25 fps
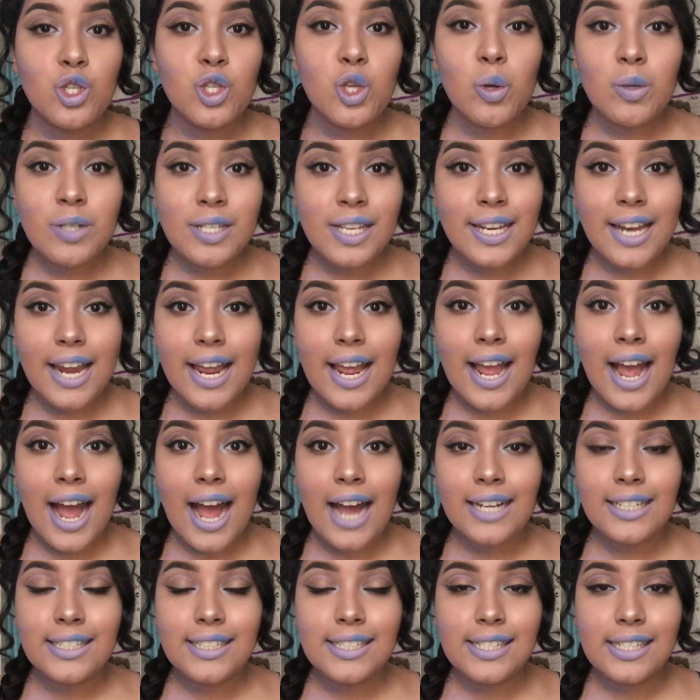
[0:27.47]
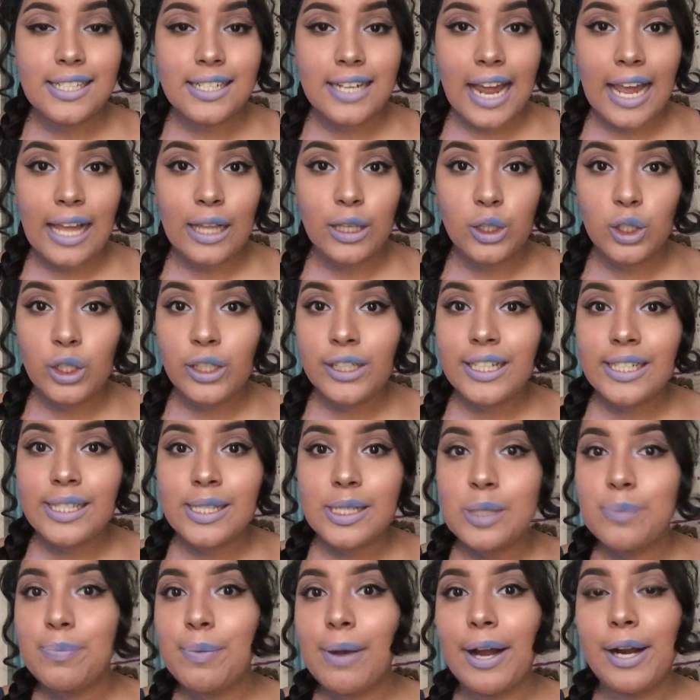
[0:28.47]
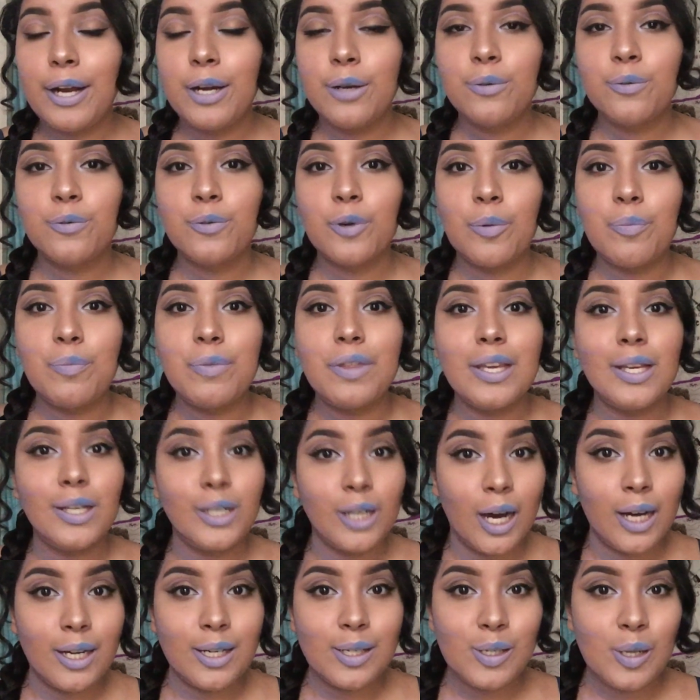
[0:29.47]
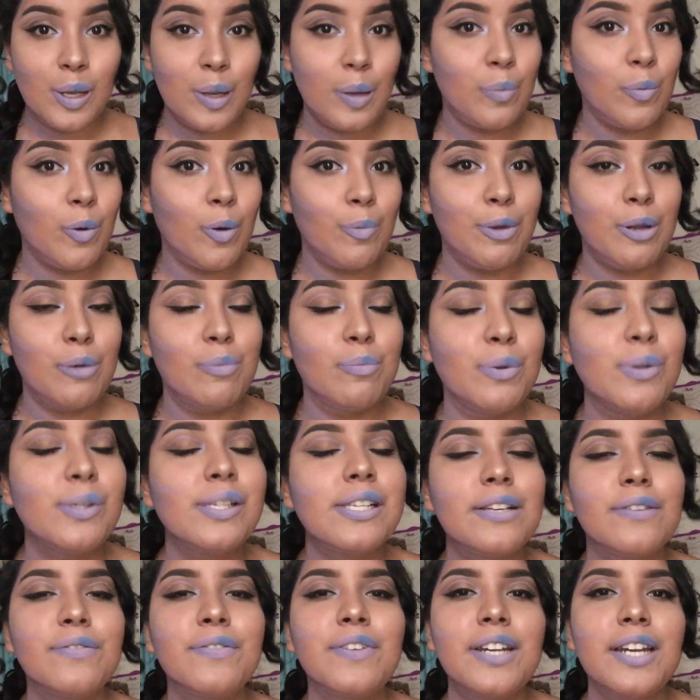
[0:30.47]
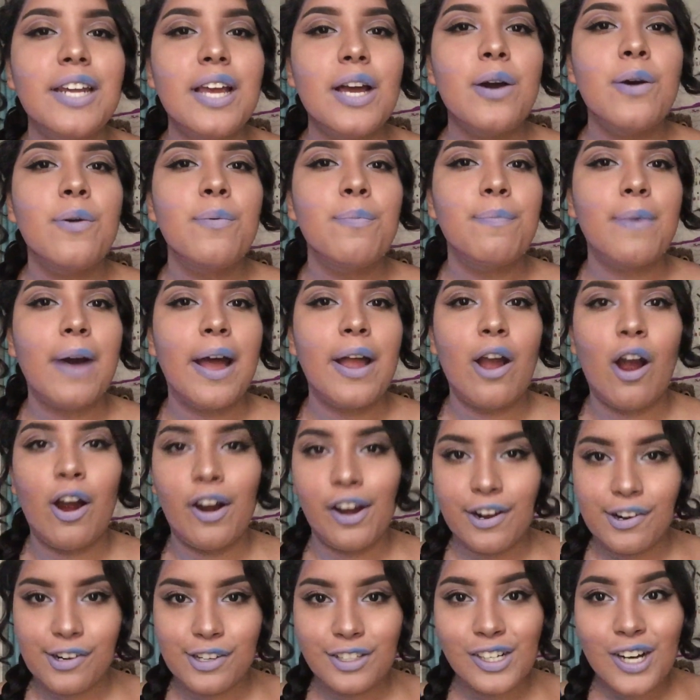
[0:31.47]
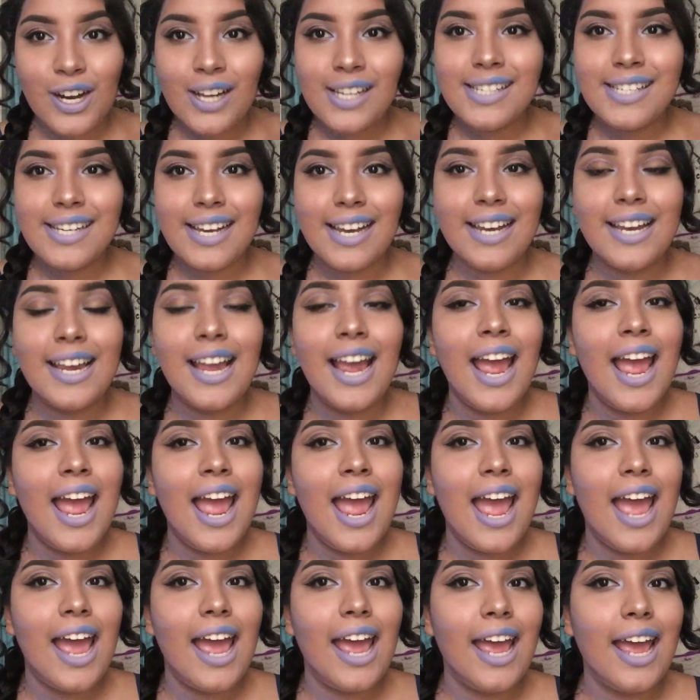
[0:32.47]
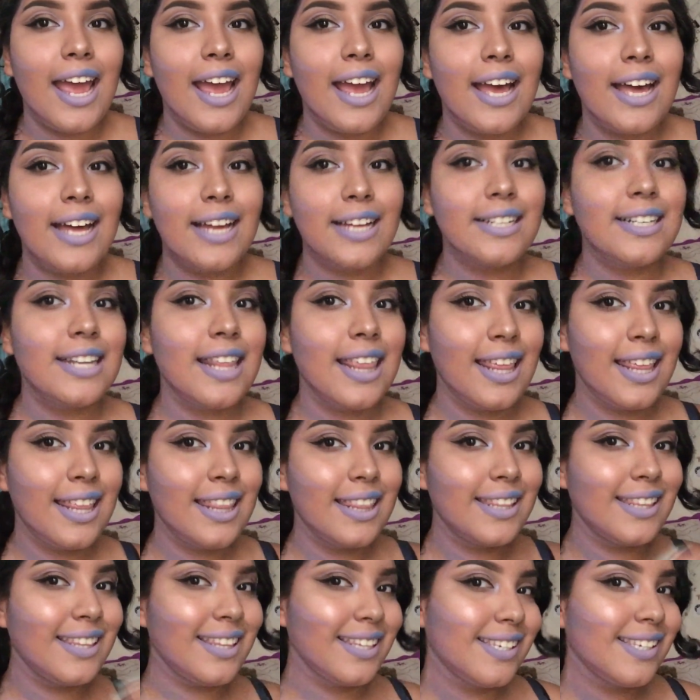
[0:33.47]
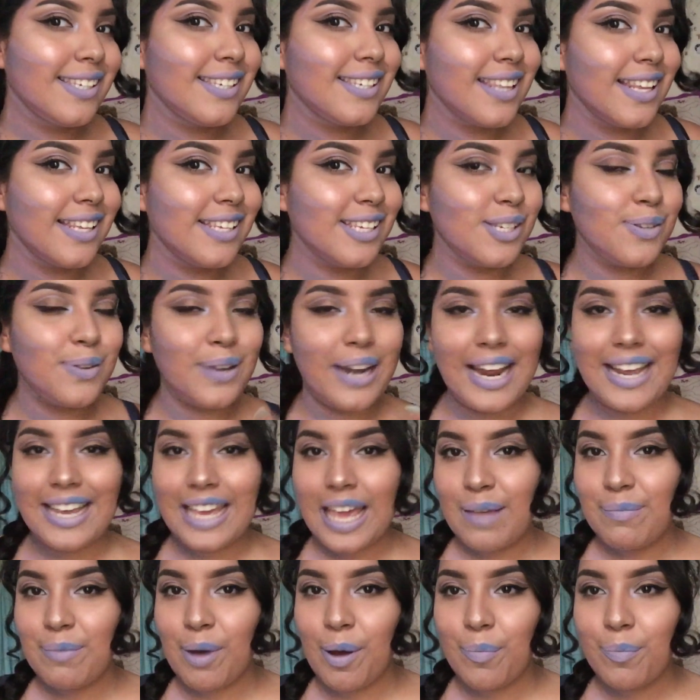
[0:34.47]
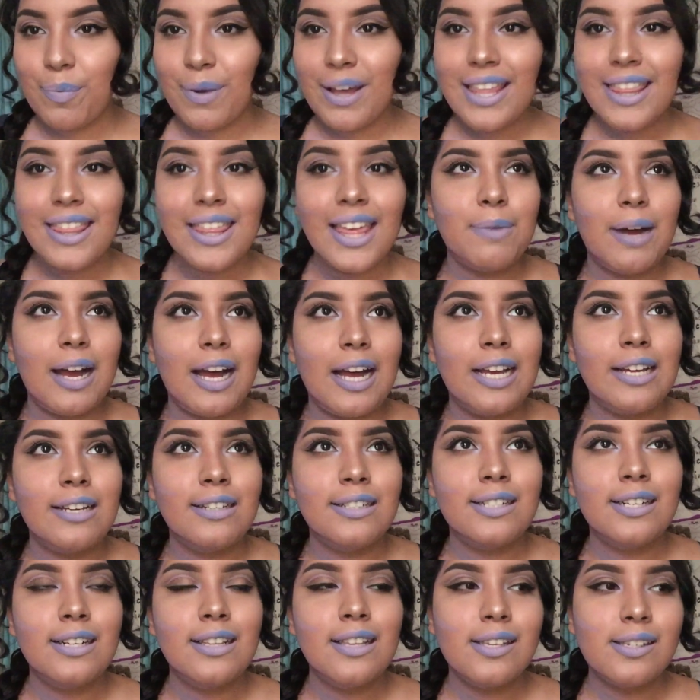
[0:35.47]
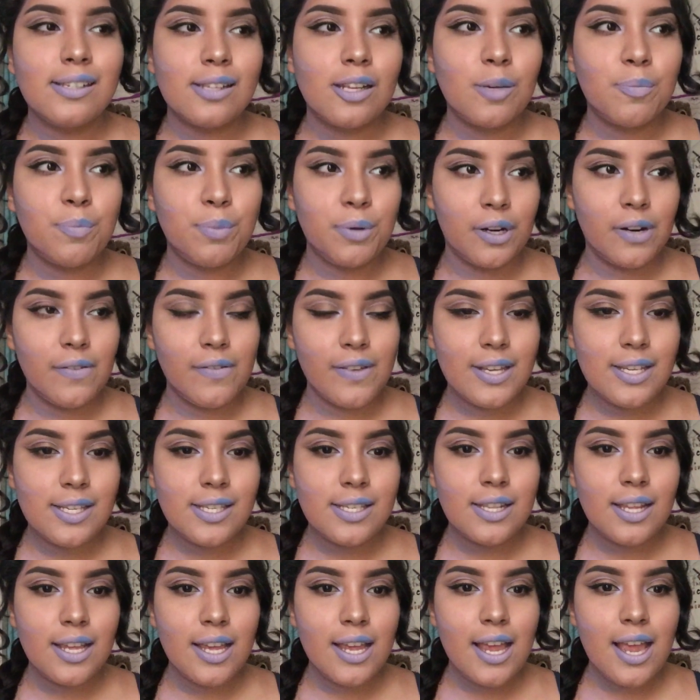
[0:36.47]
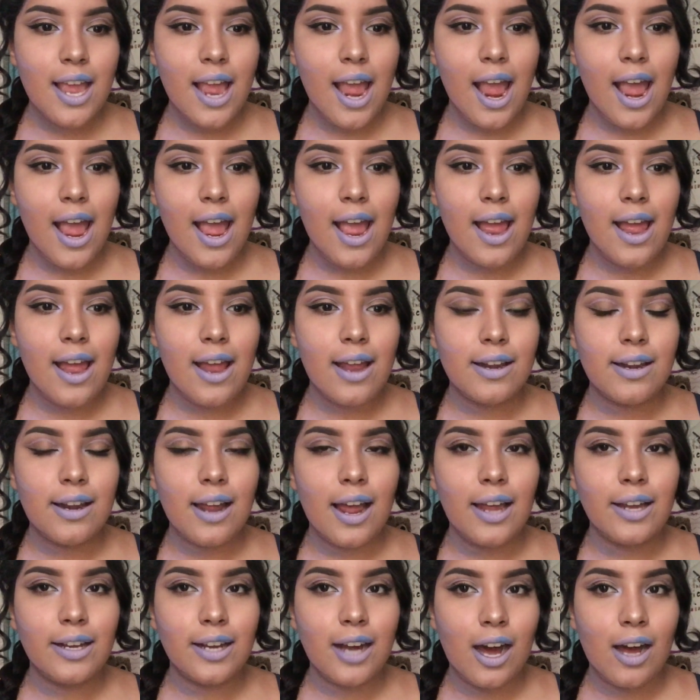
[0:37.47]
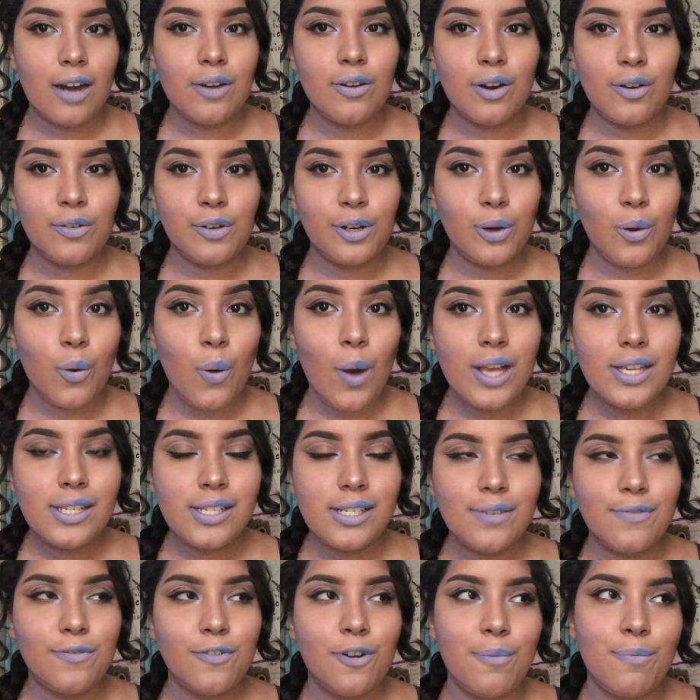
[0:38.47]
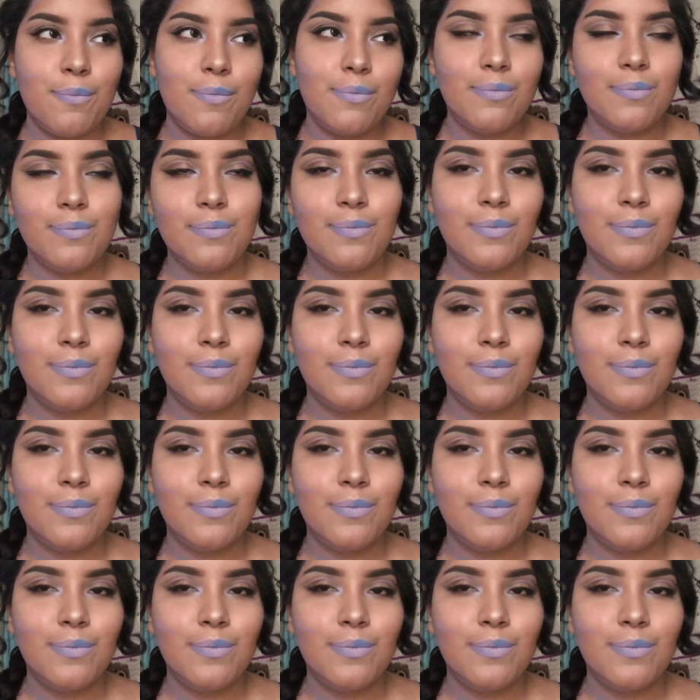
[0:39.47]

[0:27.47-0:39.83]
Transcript: So today I did a look inspired from the God is a Woman music video by Ariana Grande, and this is what I came up with. I did this look previously and I got a request from